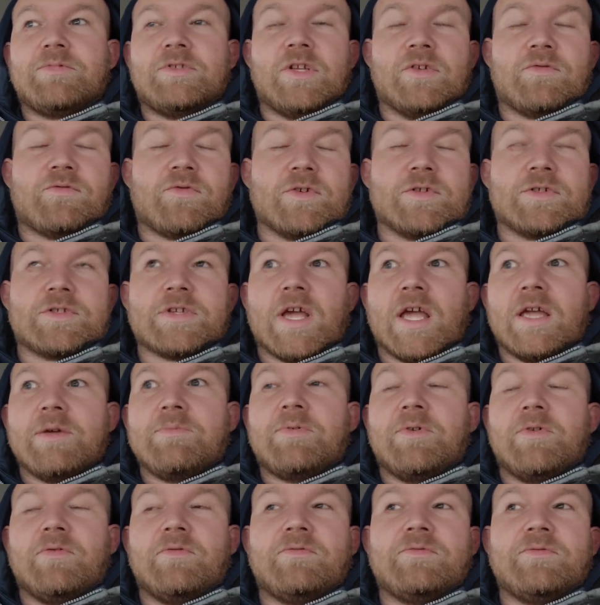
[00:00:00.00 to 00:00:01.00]
different
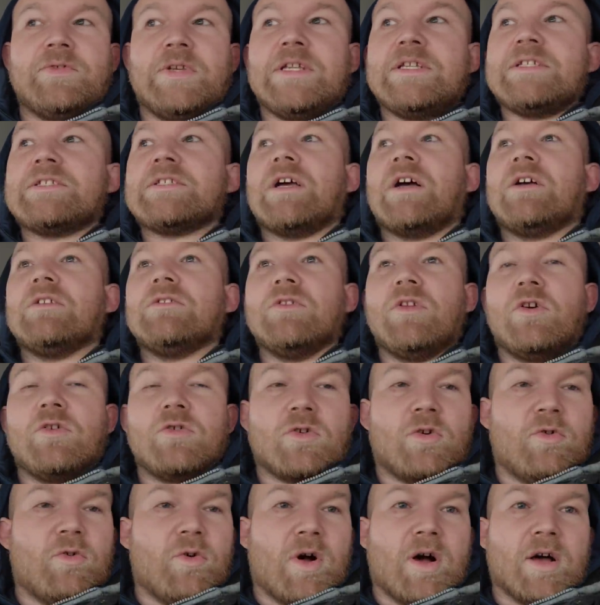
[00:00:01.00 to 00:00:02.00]
type of Nissan
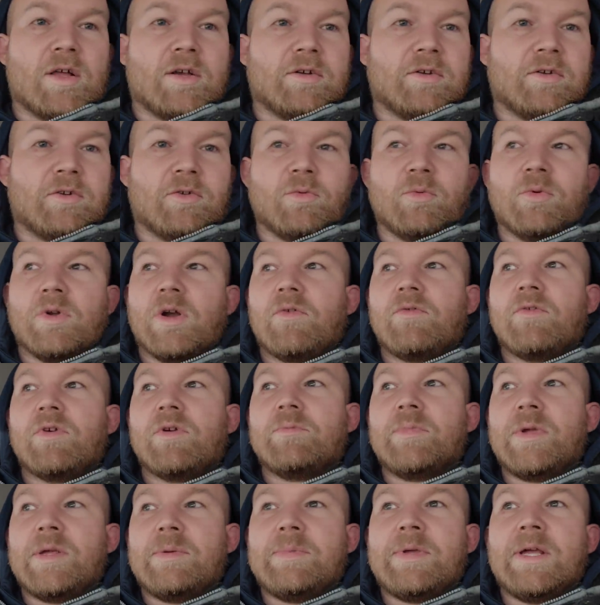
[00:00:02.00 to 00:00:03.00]
logo on it or whatever
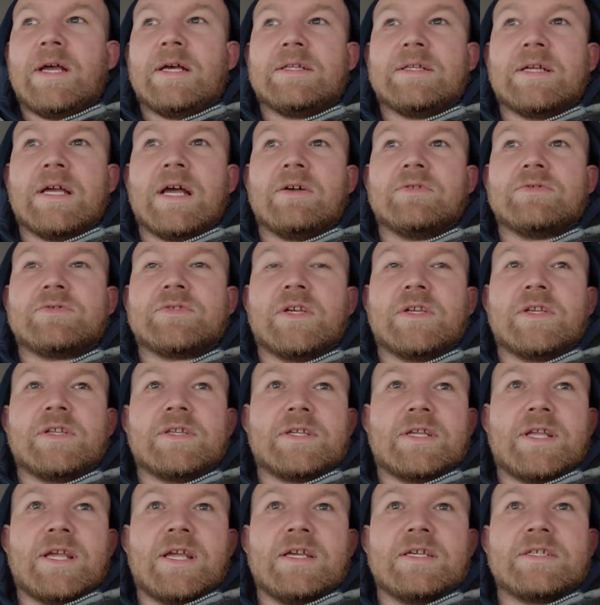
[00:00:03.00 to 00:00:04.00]
it may be on the outside of
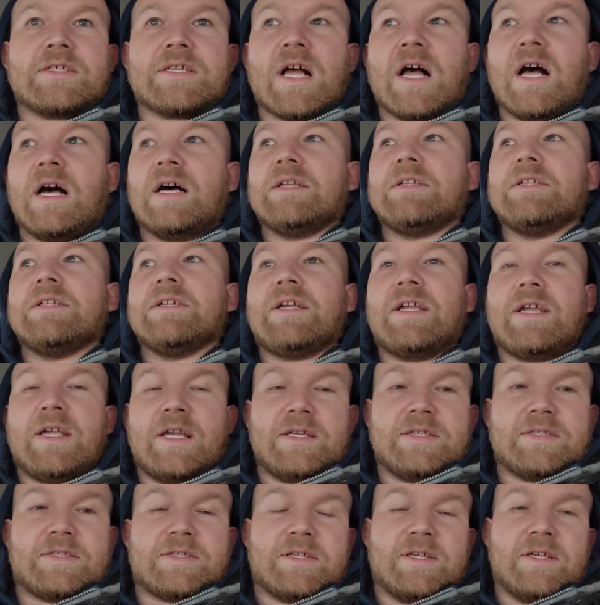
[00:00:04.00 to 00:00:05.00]
the case, Honda
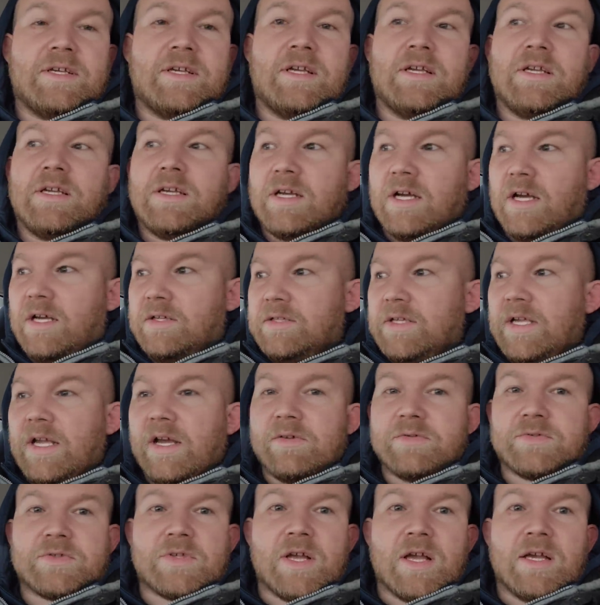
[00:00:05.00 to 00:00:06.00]
case on the
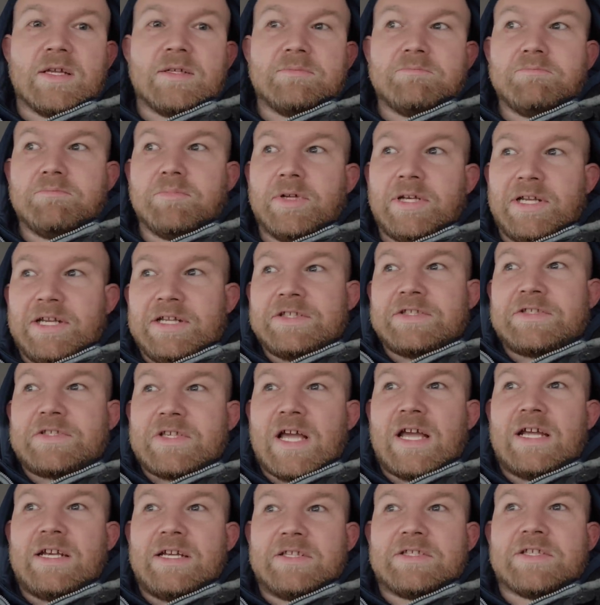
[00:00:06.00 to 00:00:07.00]
outside. But
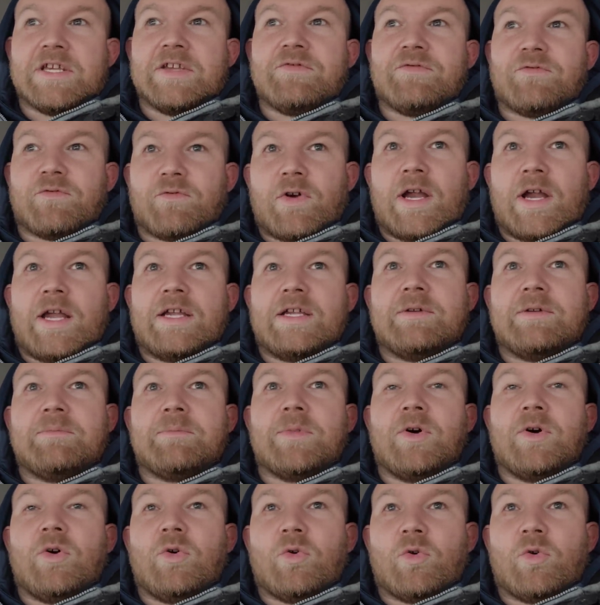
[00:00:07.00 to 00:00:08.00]
inside, it's a
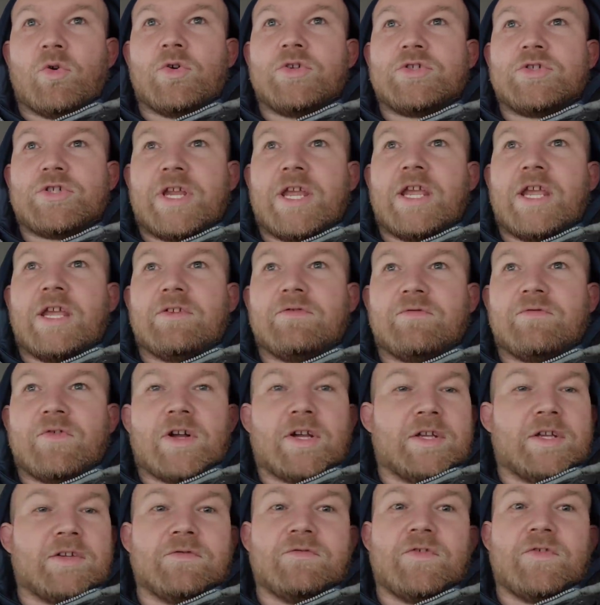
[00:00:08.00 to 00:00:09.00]
Fram orange can
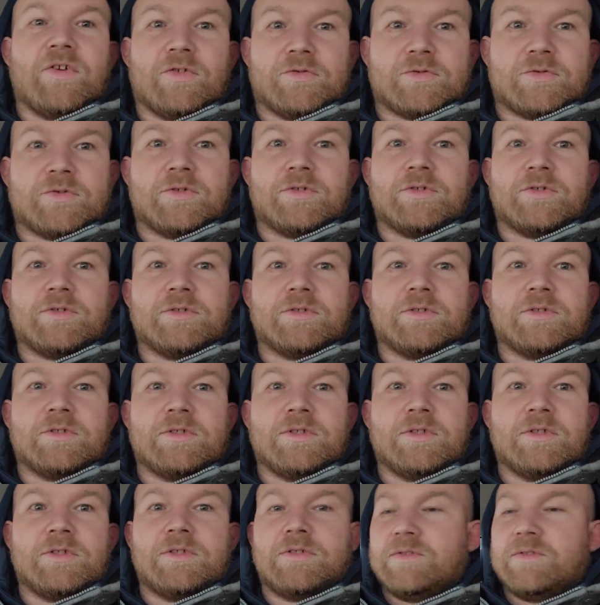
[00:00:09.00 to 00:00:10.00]
fucking filter.
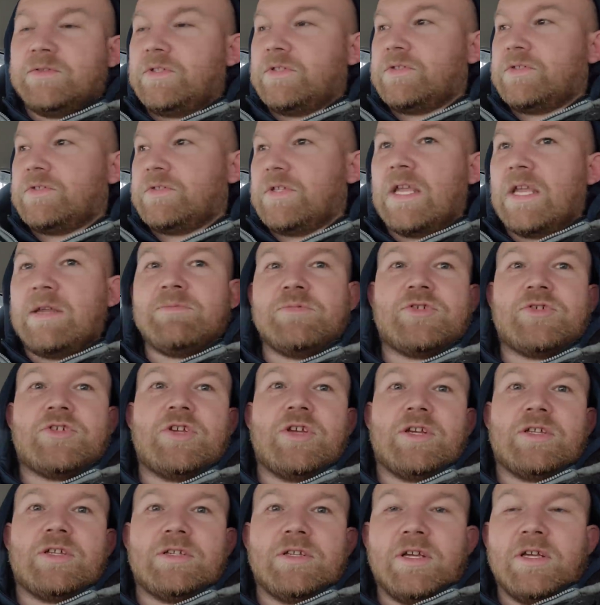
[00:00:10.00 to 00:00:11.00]
It's the same
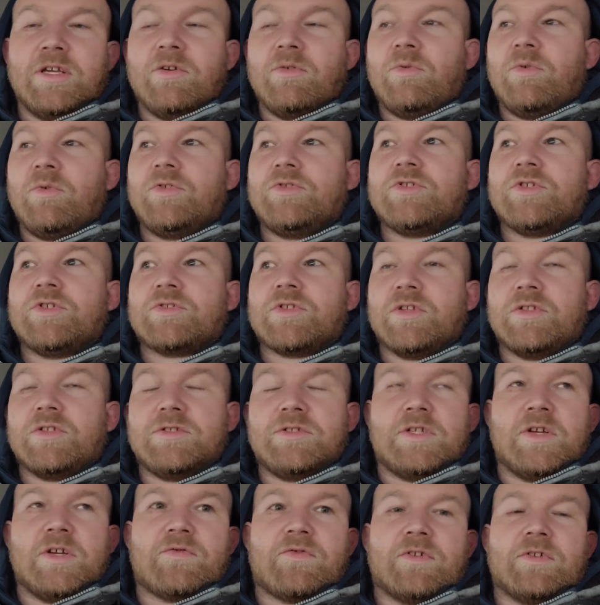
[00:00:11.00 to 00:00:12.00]
shit with just a
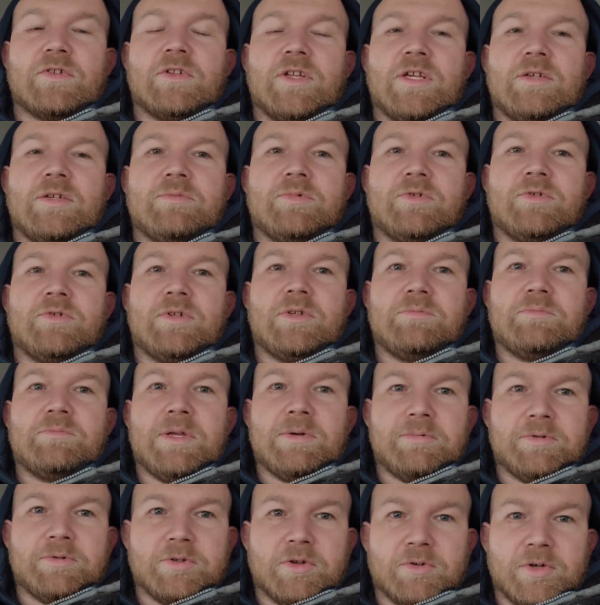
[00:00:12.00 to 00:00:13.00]
different label, and
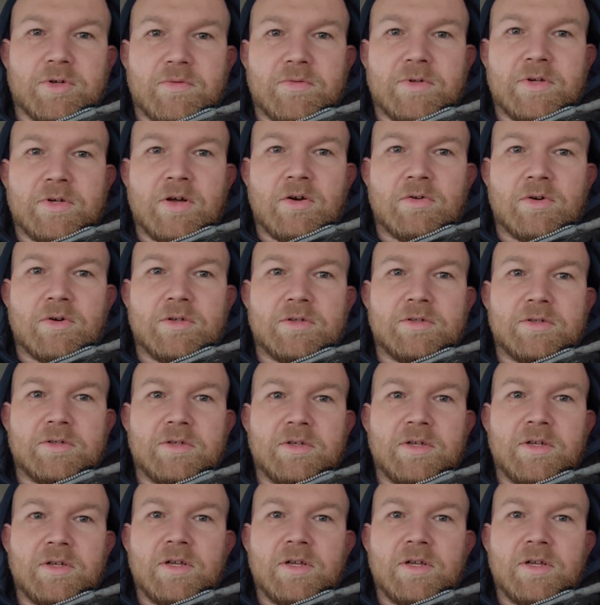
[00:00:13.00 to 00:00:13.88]
people don't even know it.